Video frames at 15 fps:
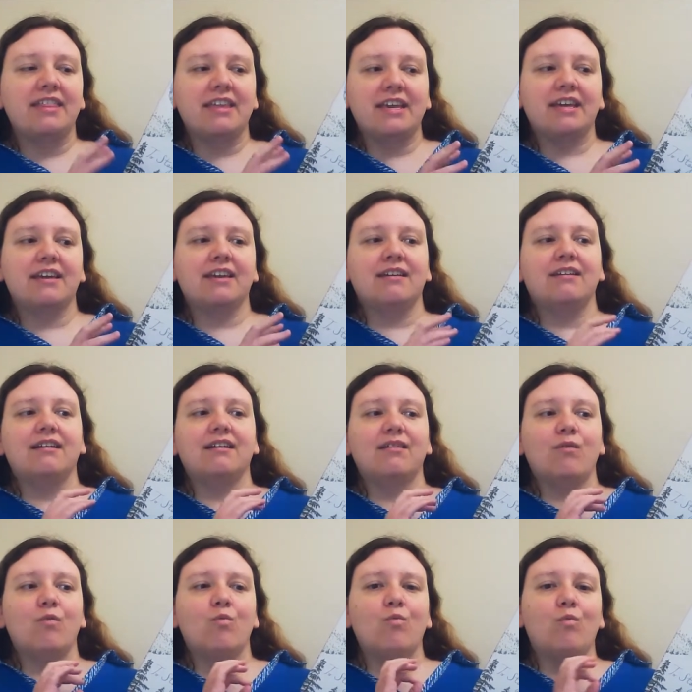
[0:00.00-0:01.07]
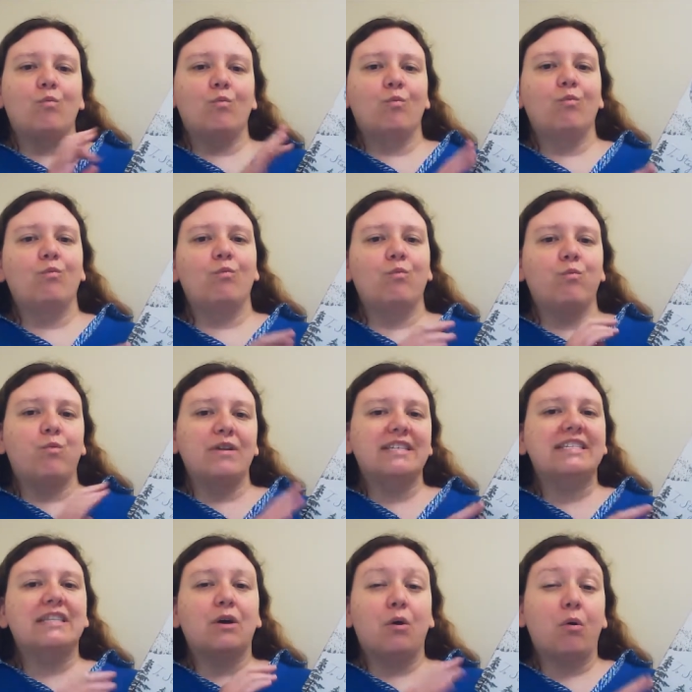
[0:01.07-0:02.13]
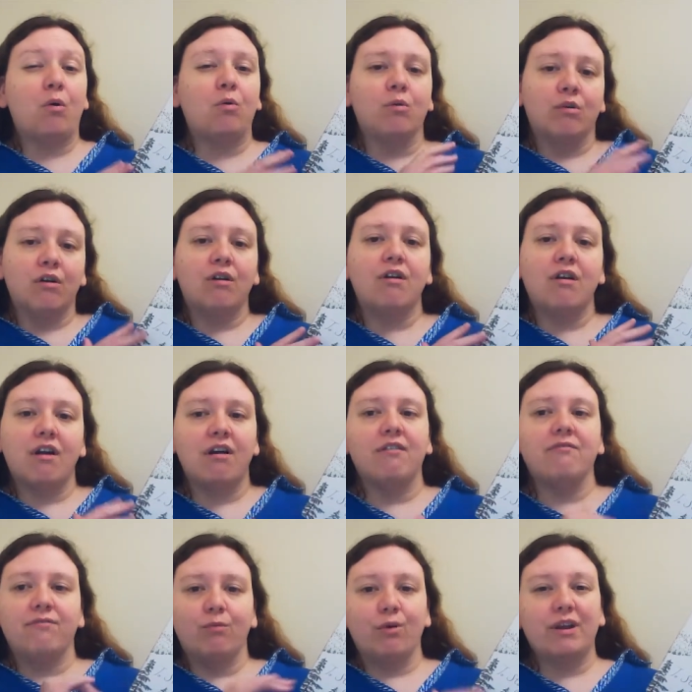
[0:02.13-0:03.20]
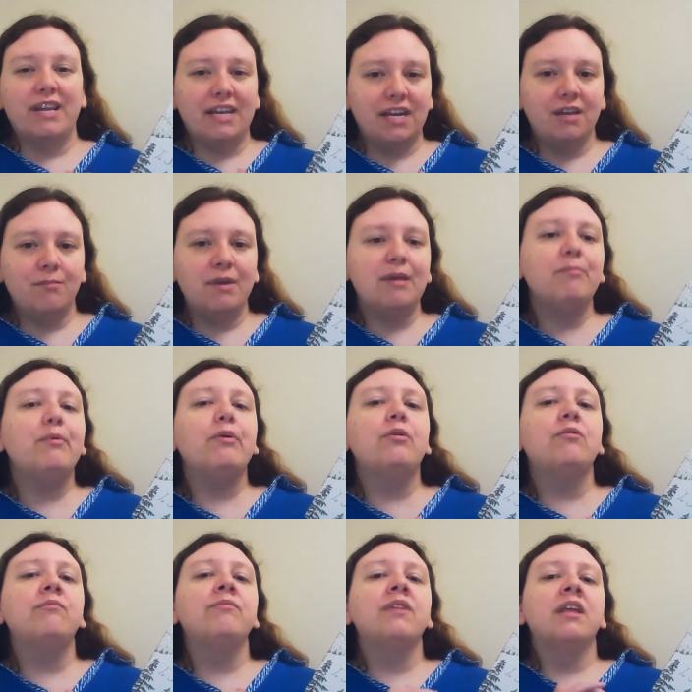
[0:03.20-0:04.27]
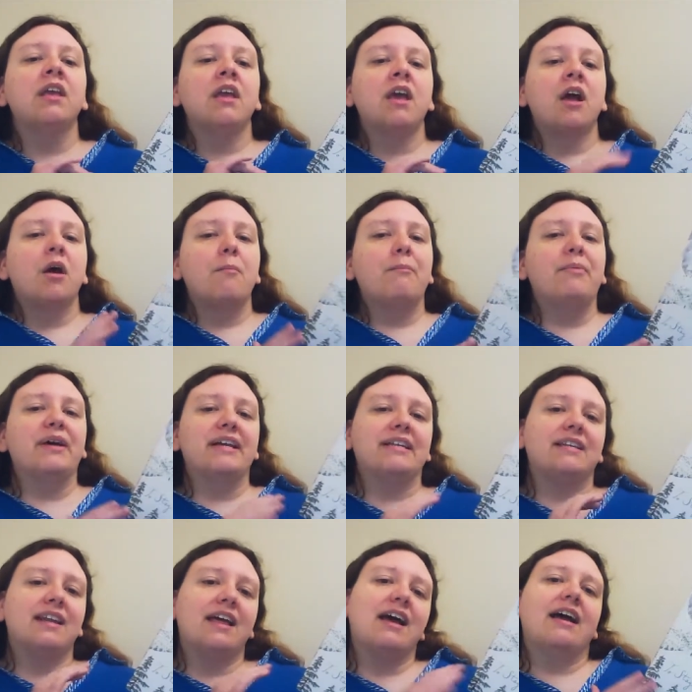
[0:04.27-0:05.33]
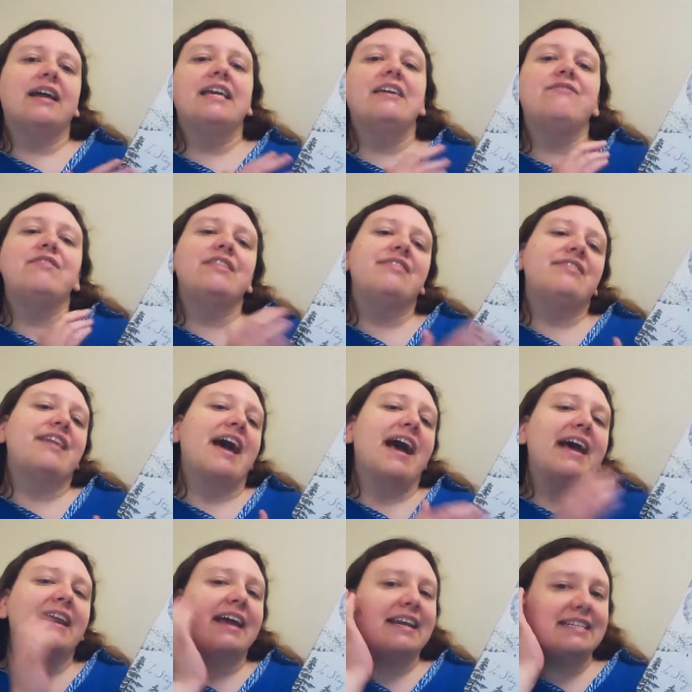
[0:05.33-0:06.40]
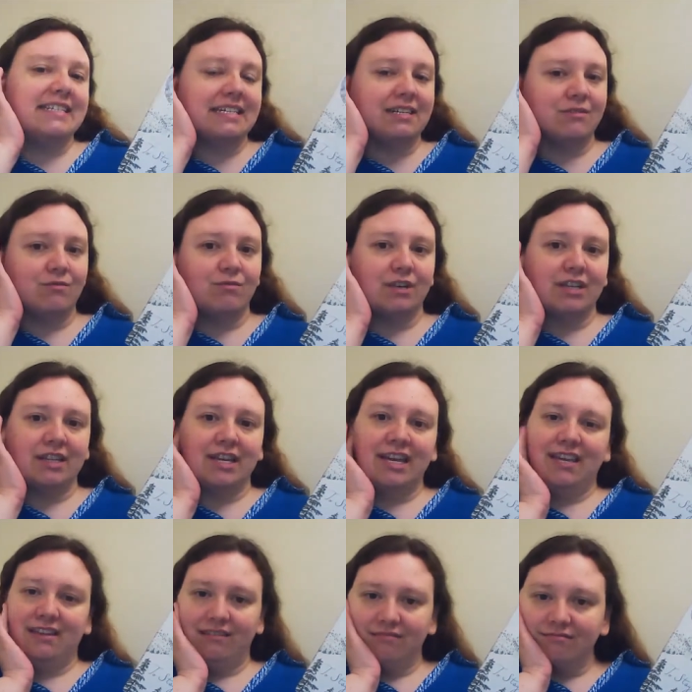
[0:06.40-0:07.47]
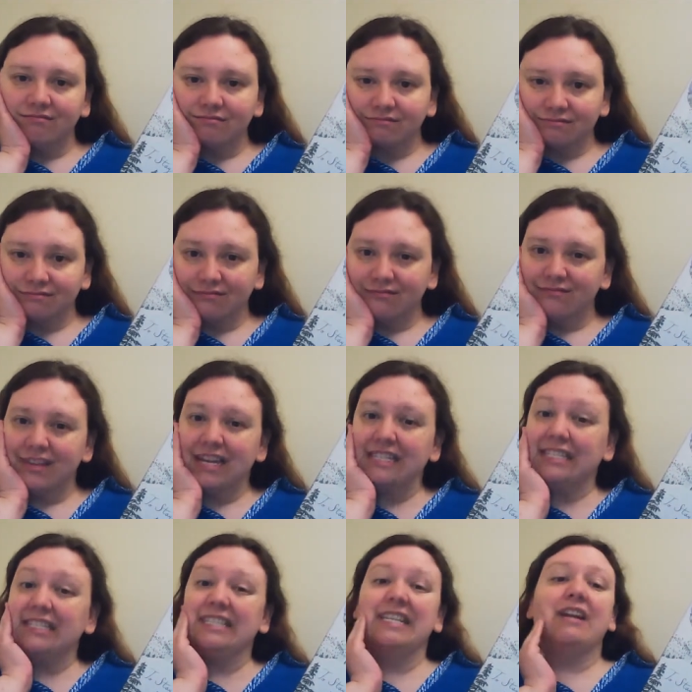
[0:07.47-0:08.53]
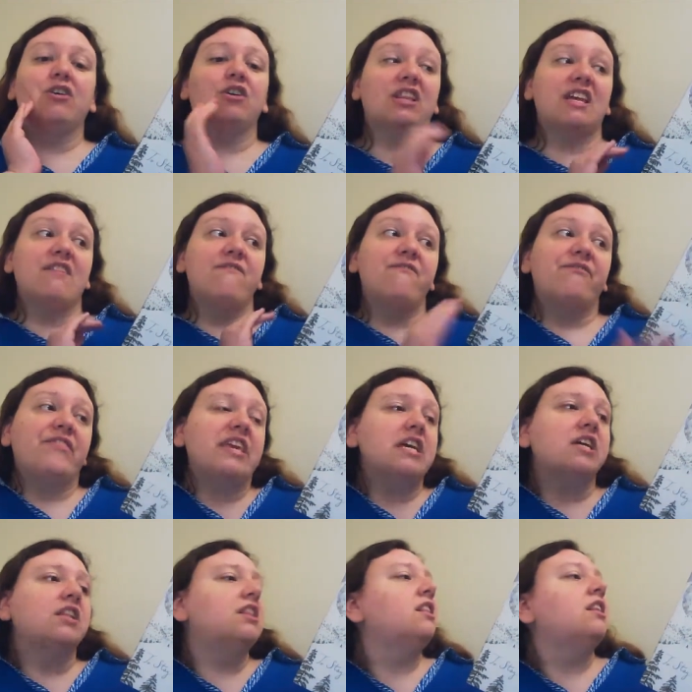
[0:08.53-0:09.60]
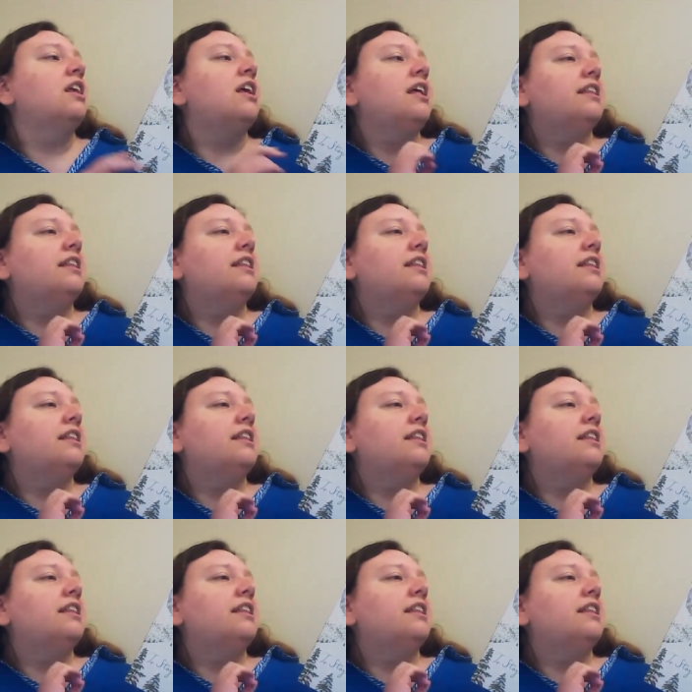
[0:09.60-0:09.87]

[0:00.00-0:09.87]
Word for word: I think, was the horror of we're eating people. But even that, I didn't really necessarily feel.